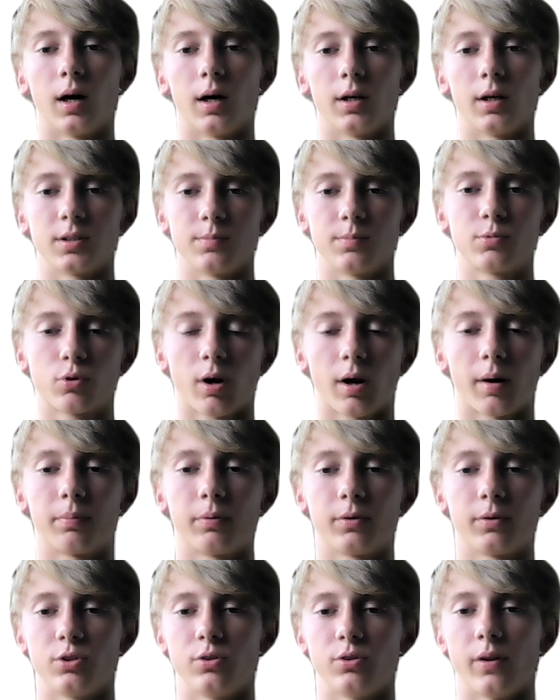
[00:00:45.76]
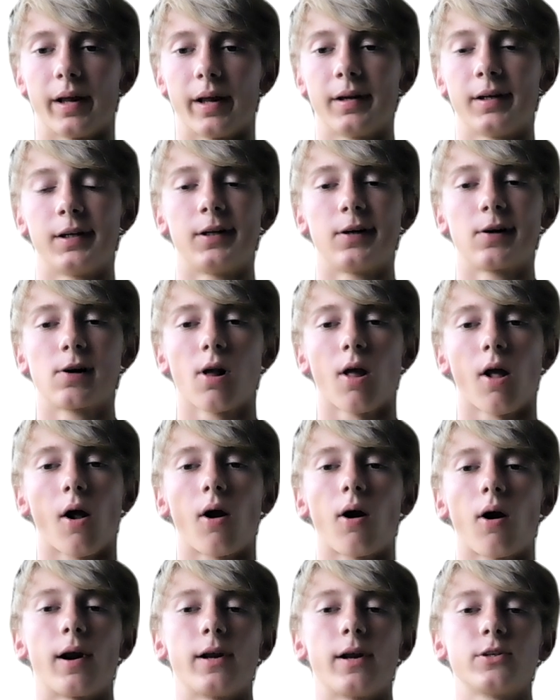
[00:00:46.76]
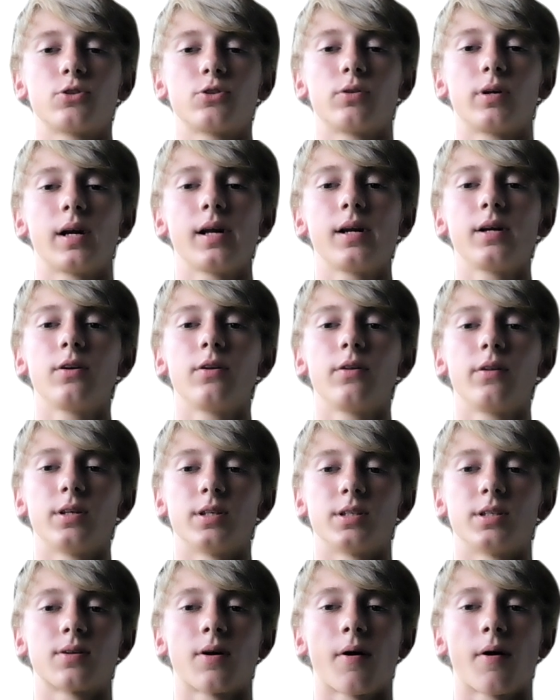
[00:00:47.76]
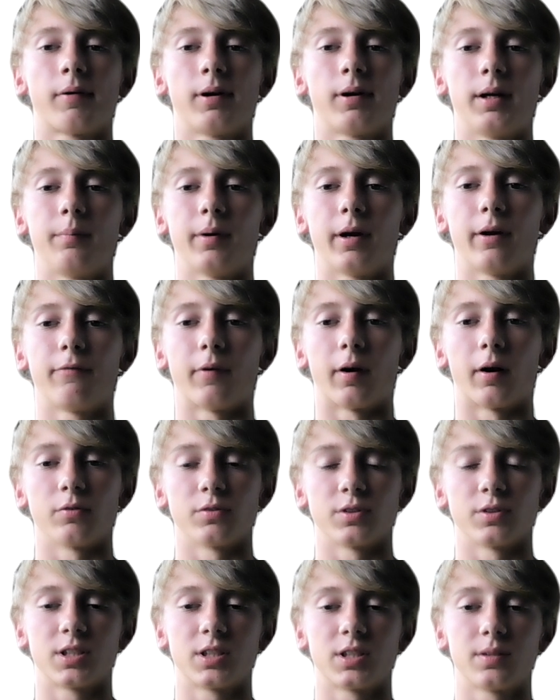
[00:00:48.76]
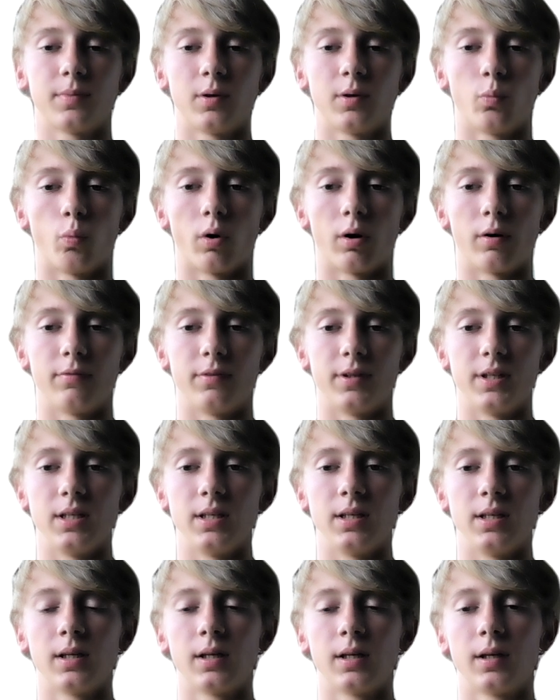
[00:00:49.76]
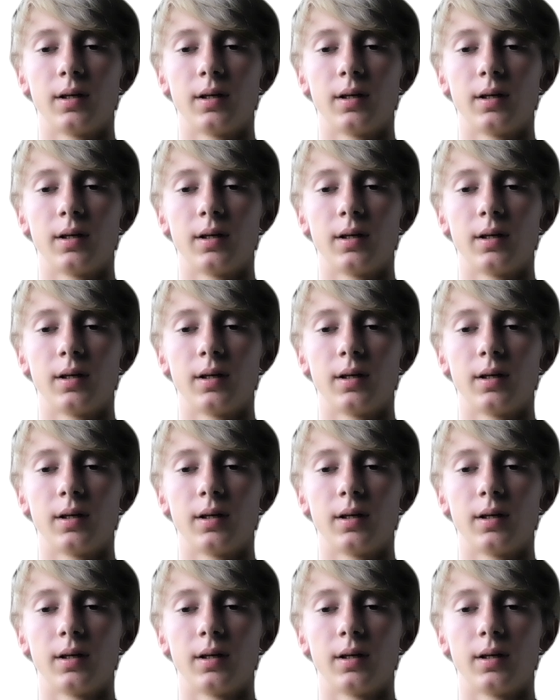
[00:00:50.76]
subscribed, please do that. All right, so getting into this NBA Finals, this has been one of the